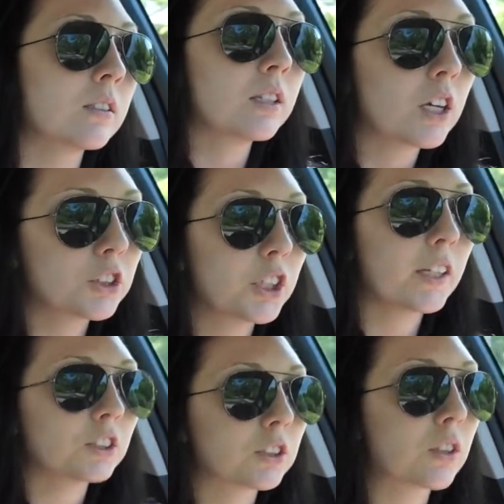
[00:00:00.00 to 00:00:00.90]
see good
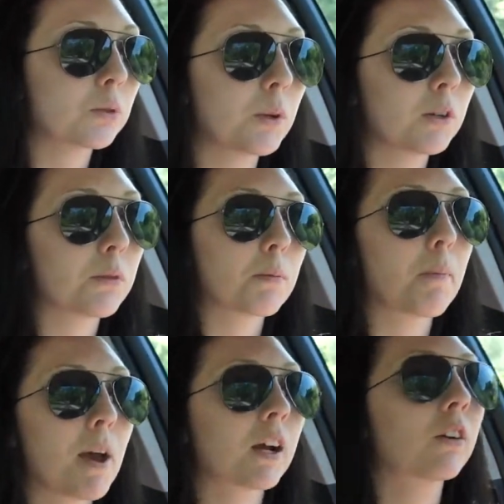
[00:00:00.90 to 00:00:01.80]
changes this week with my
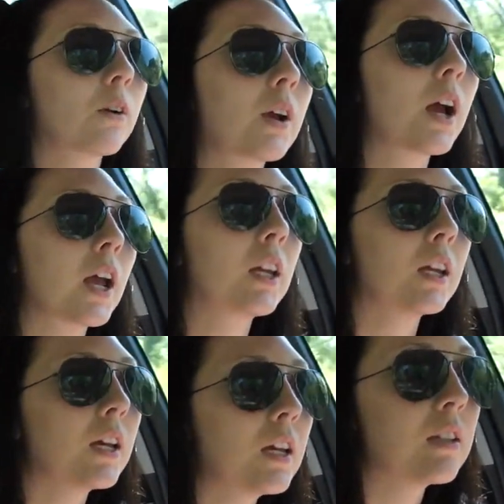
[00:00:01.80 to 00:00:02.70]
macro cut.
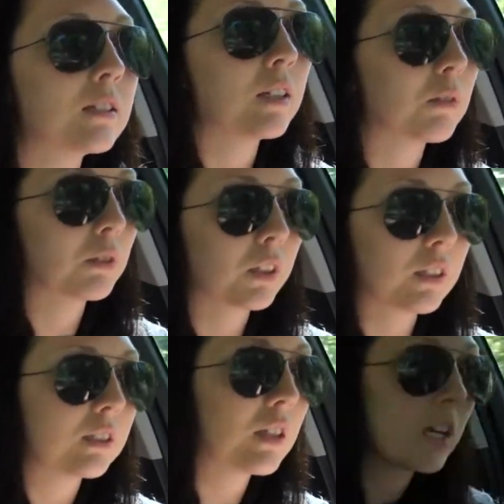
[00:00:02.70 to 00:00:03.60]
Didn't
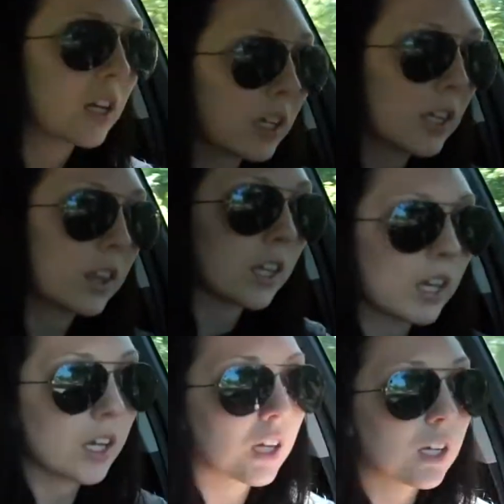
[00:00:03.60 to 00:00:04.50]
really see
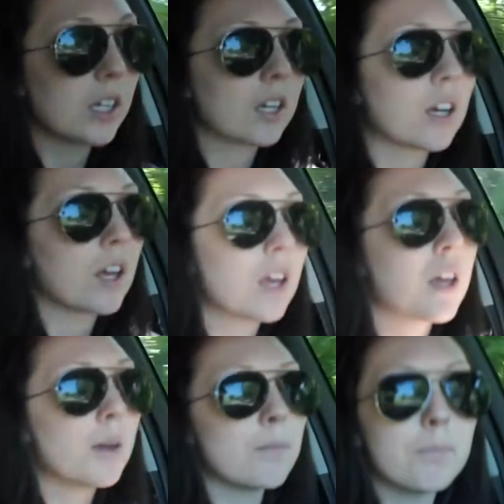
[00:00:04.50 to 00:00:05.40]
anything.
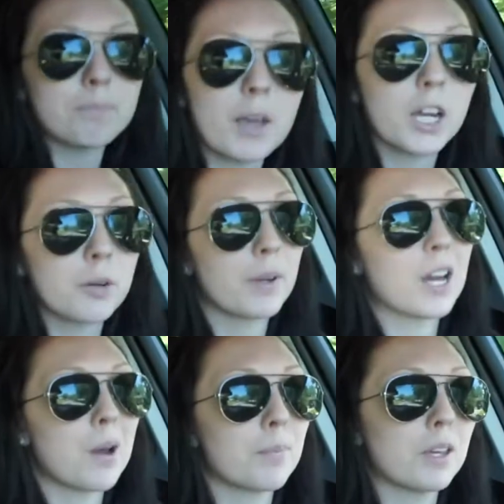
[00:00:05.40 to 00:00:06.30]
May or may
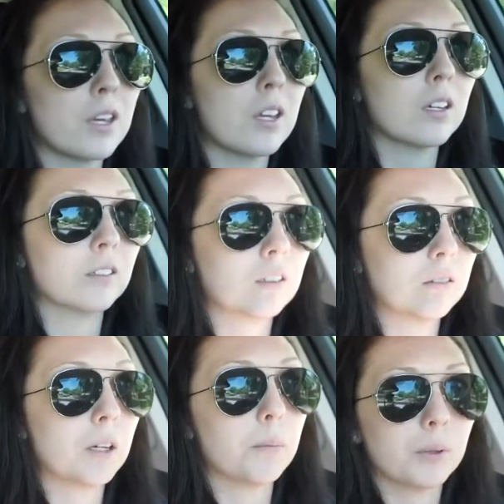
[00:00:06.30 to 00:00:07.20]
not be
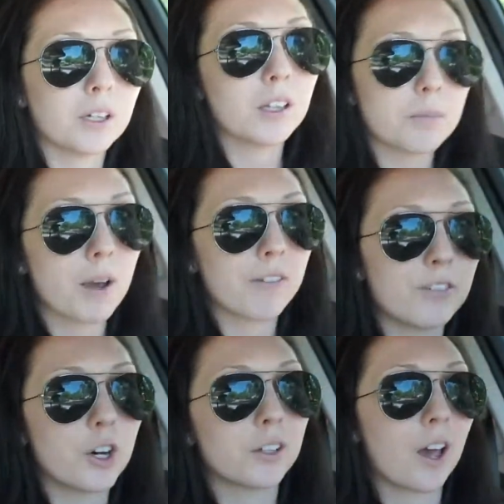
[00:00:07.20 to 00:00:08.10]
completely my
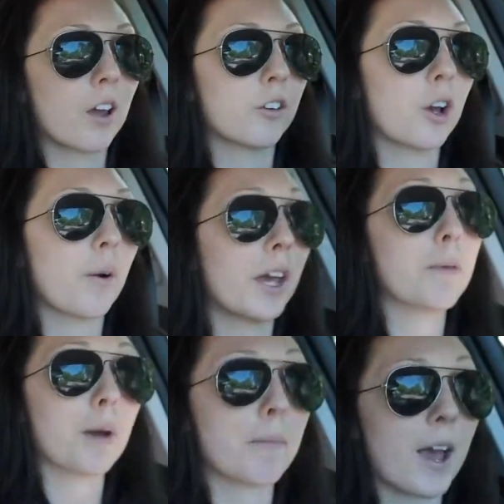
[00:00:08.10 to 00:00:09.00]
fault. I don't know. I
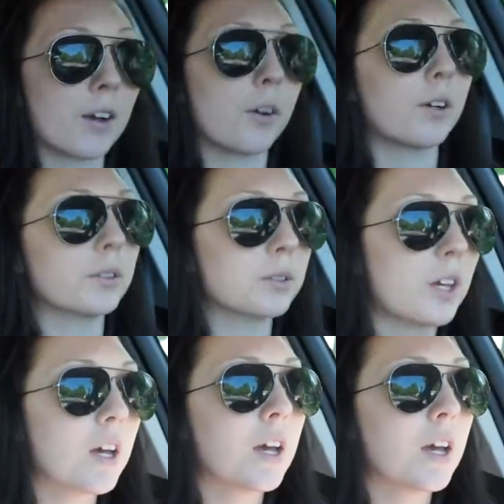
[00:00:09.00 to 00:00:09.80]
hit my macros.